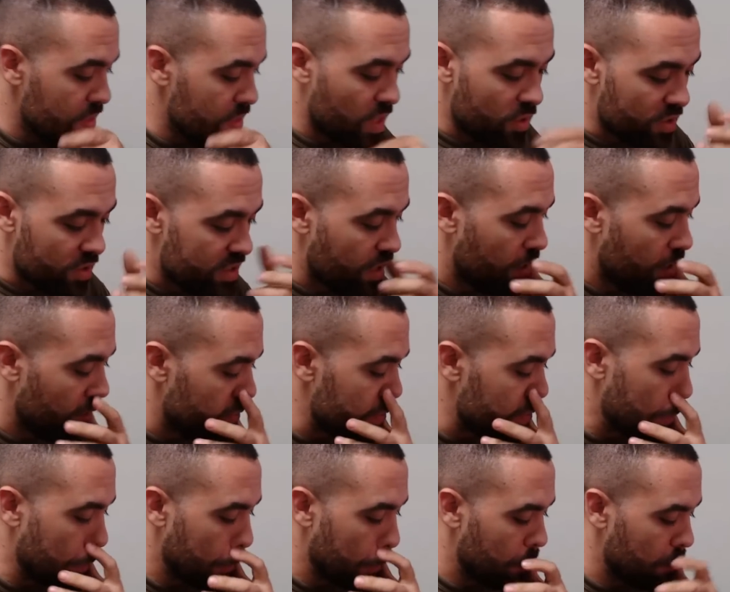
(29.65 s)
to
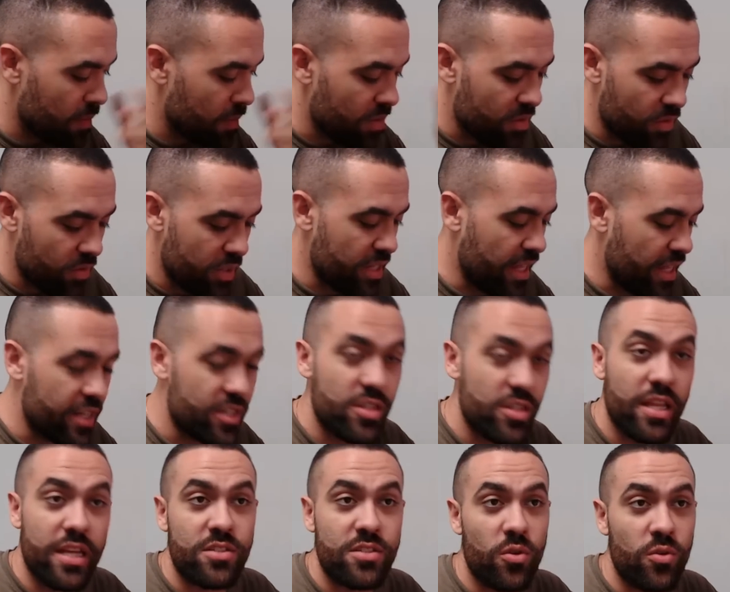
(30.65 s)
yourselves, well, the
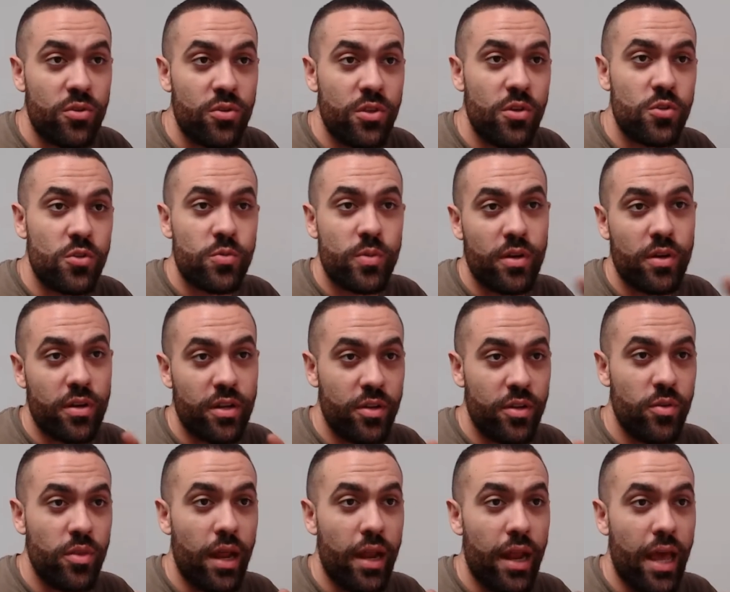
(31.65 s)
election, that's old news. We already
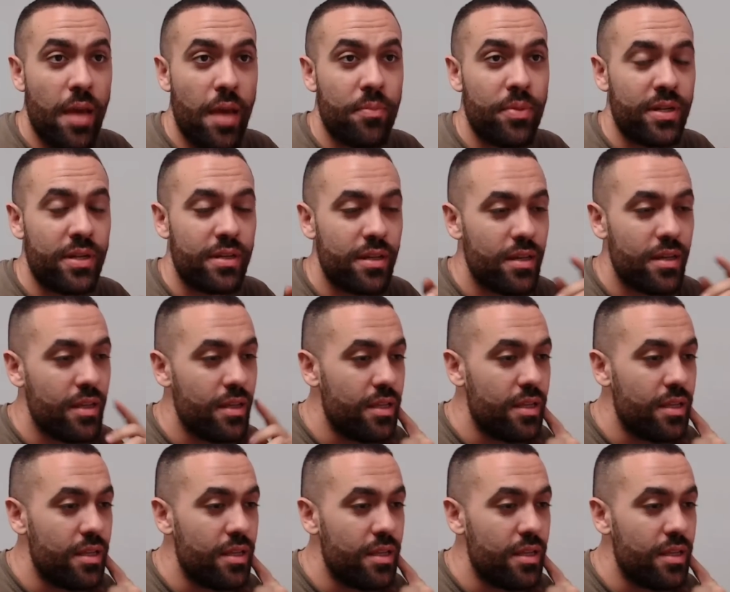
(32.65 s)
knew that happened.